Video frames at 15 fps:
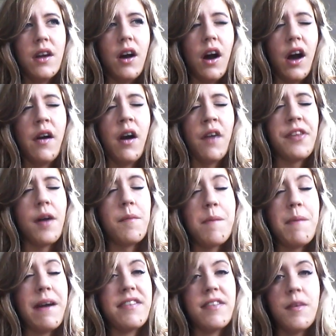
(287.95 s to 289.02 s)
I've done
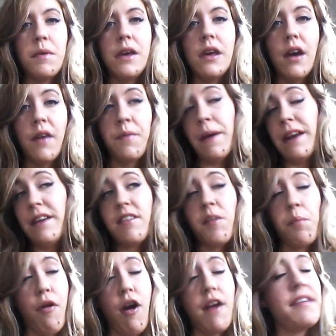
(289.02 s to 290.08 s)
my best to be, I've been
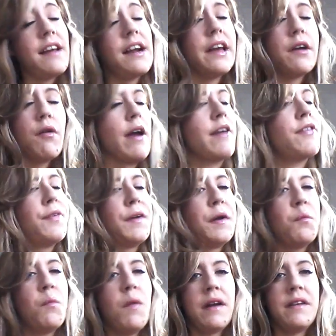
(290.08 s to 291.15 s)
surprisingly
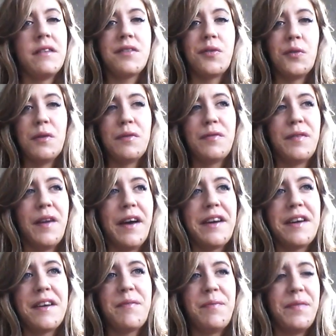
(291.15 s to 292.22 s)
graceful and sort of
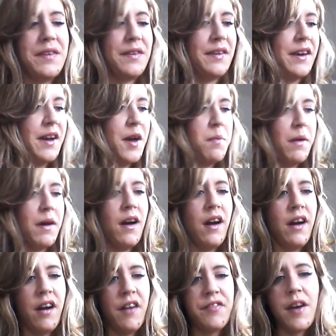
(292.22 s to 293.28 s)
like, but
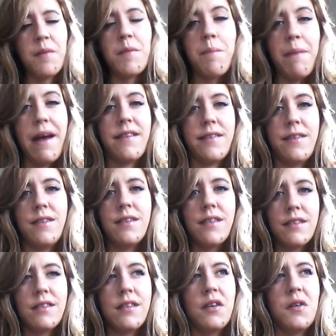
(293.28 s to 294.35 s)
I've done my
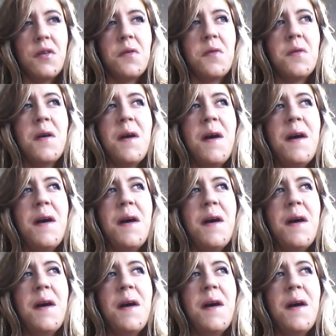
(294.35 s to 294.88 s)
best to